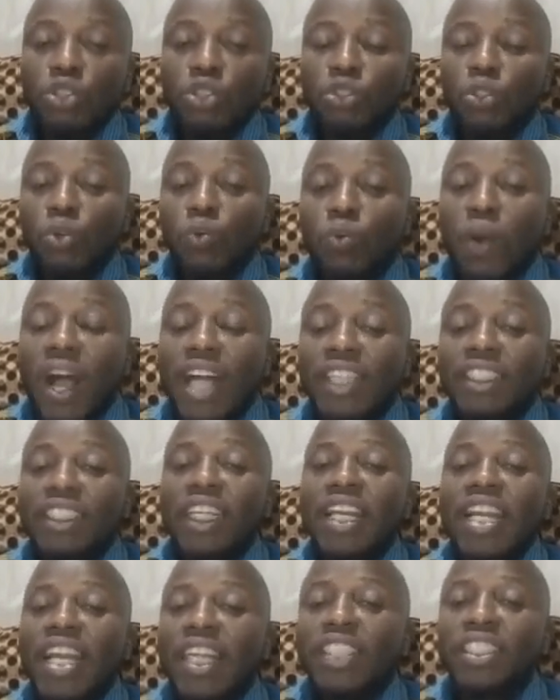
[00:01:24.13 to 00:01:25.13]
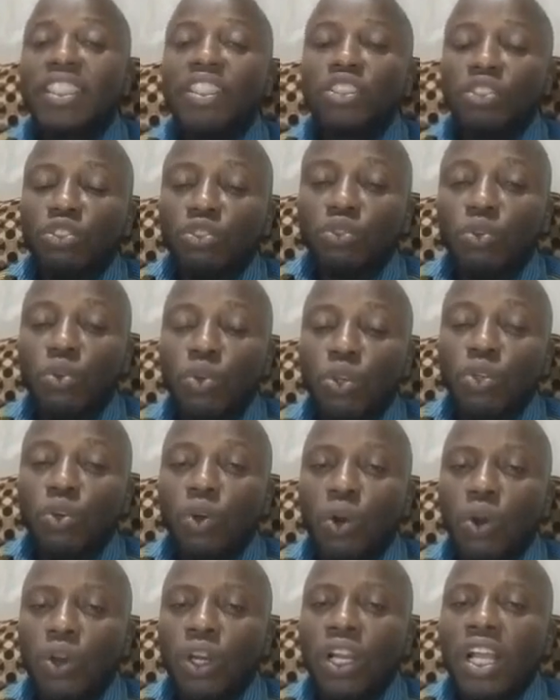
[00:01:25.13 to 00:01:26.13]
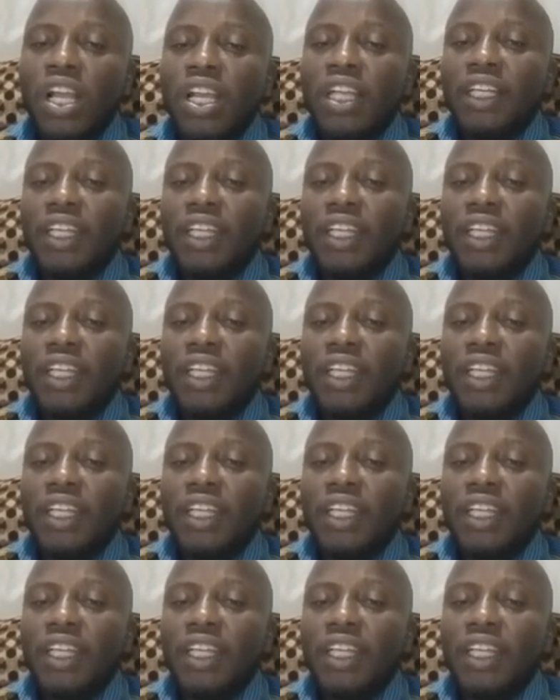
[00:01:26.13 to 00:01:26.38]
So, whilst the lesson is going on,